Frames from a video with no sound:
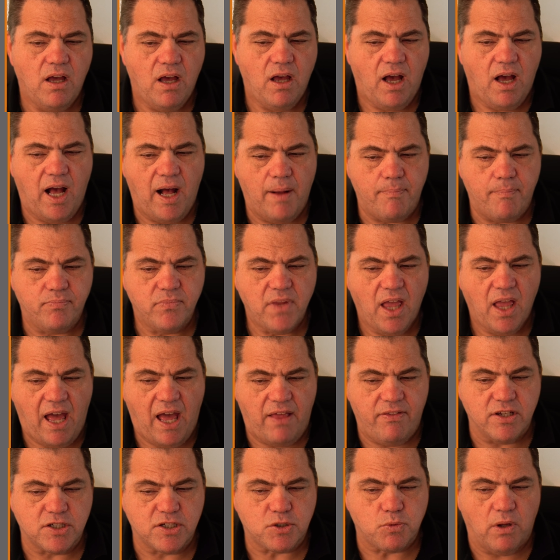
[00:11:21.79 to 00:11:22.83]
And
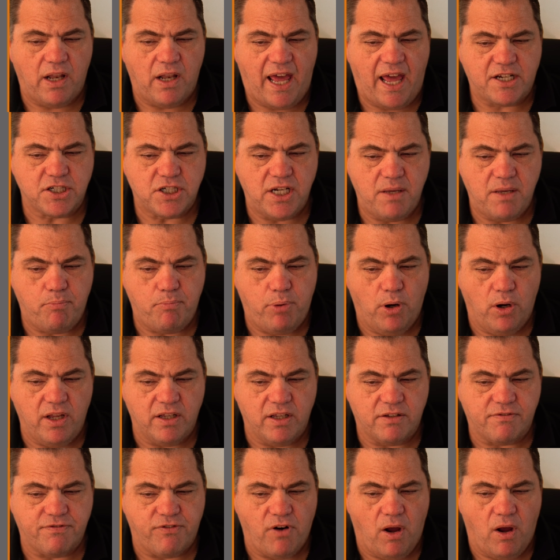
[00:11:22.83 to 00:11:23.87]
this will actually pull it
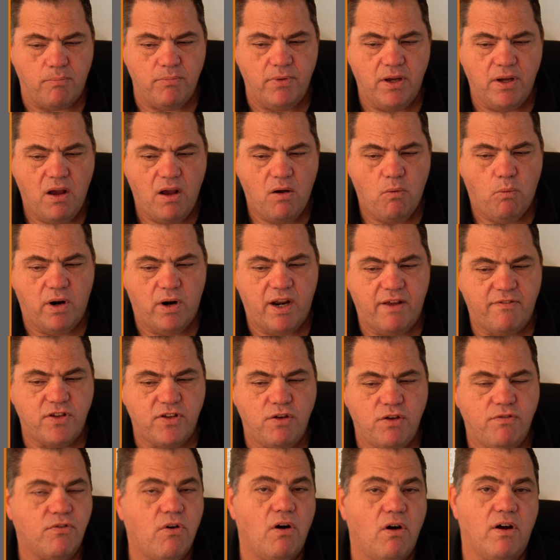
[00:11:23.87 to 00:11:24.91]
from whatever
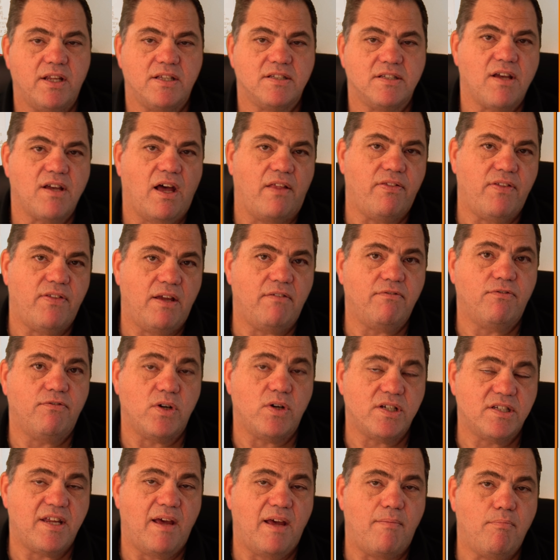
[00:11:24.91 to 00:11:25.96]
you've got inside the invoice
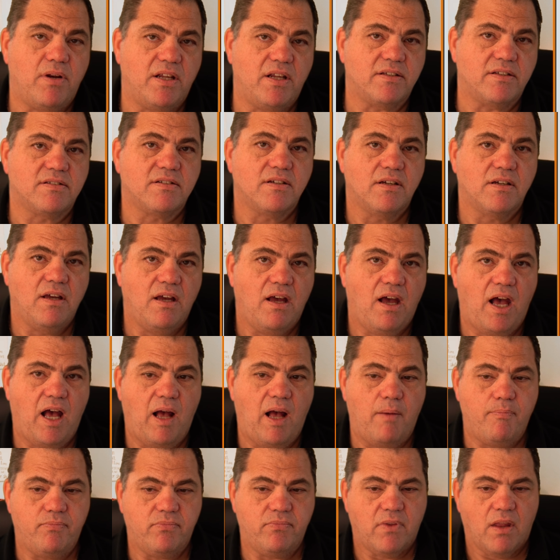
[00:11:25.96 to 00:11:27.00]
template
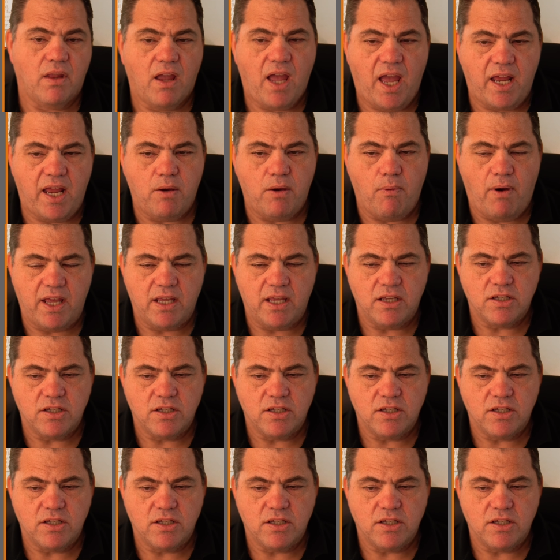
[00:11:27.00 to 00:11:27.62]
anyway.